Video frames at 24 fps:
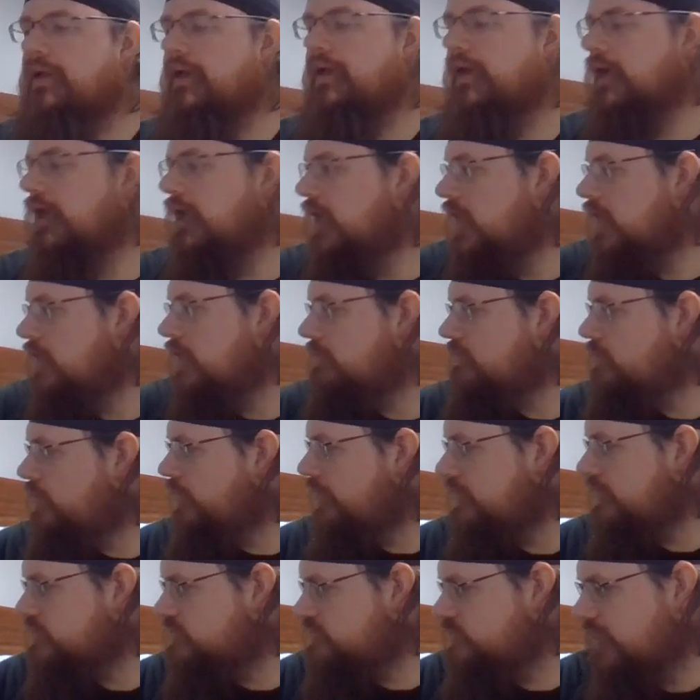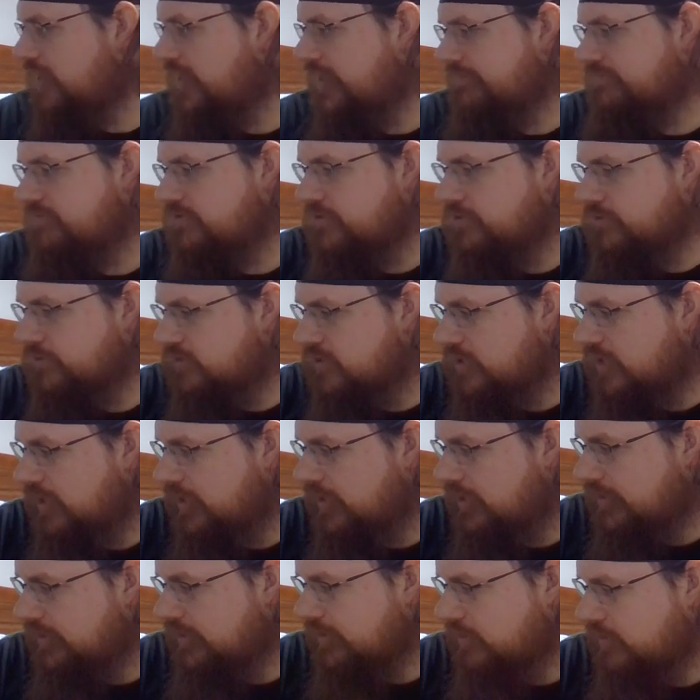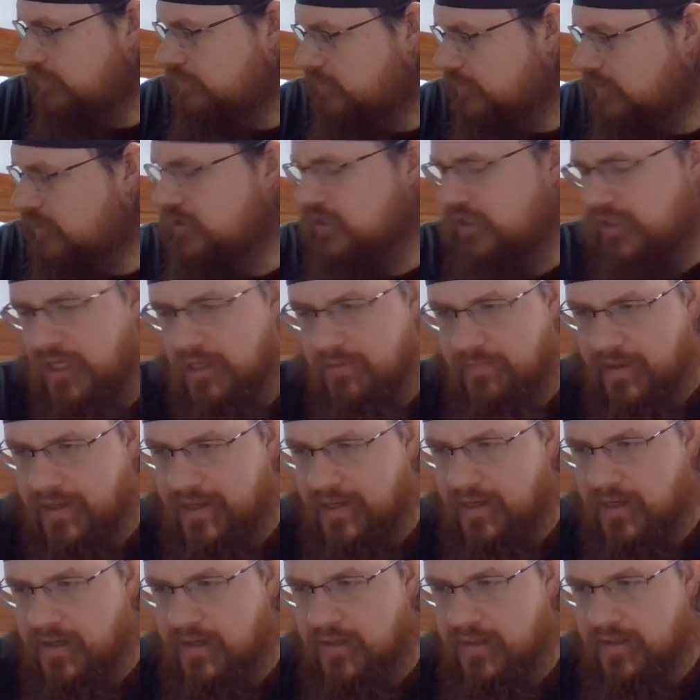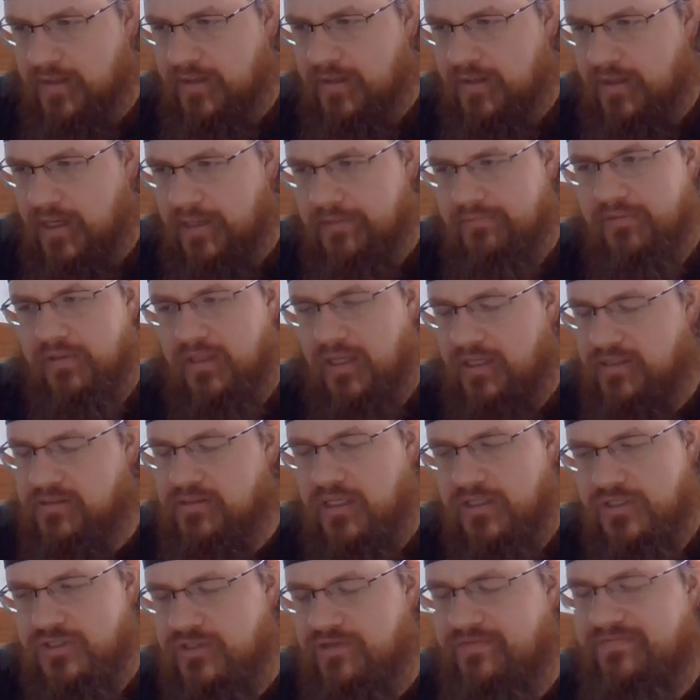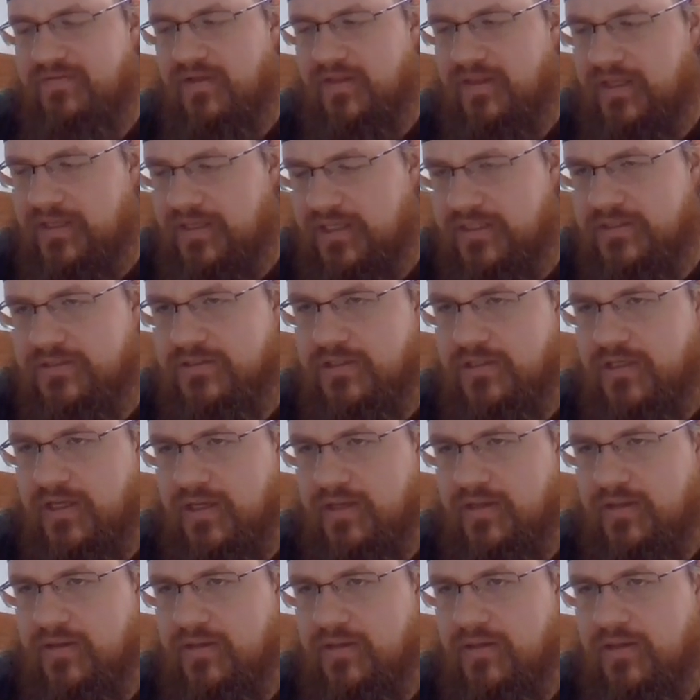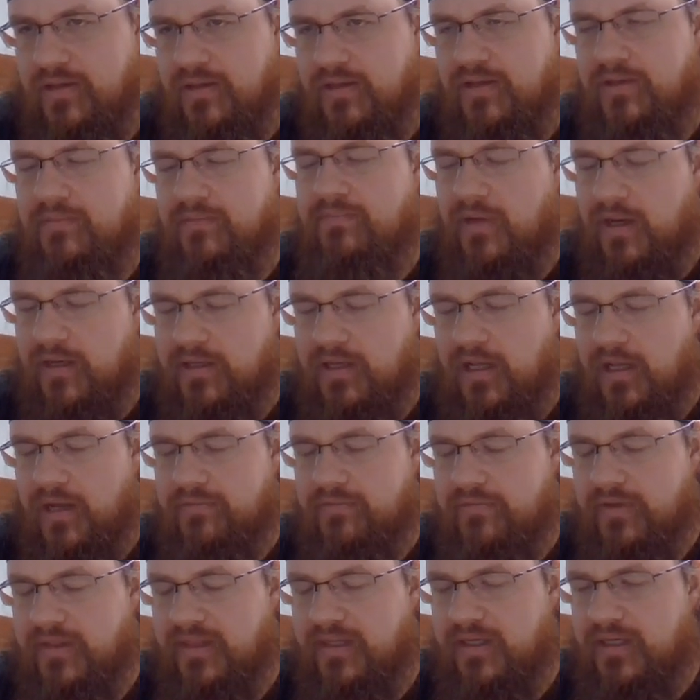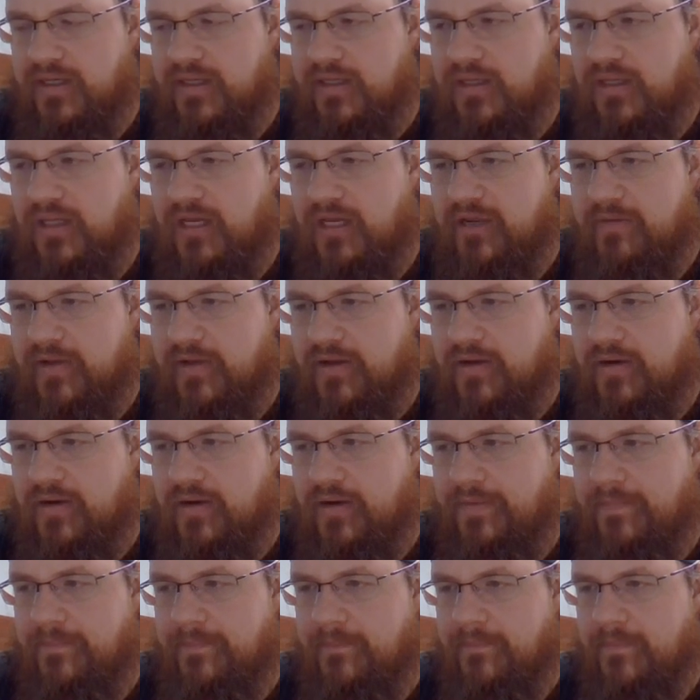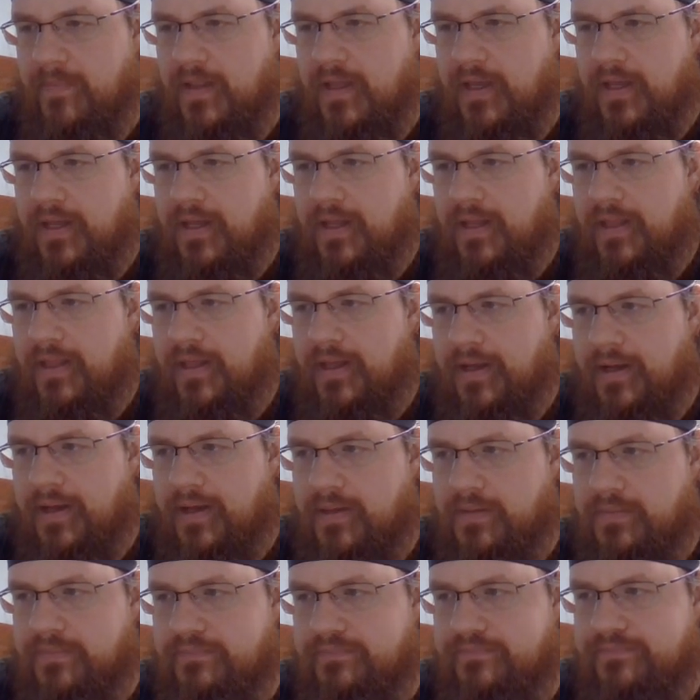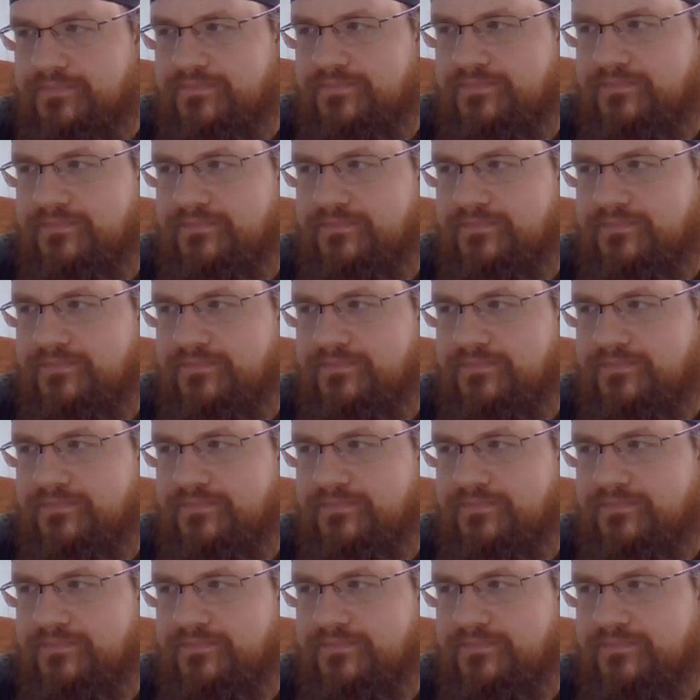Um, what else do I have to do today? I want to clean out my car. I, re- I should have done that yesterday. I need, I really need to clean up my car. Um,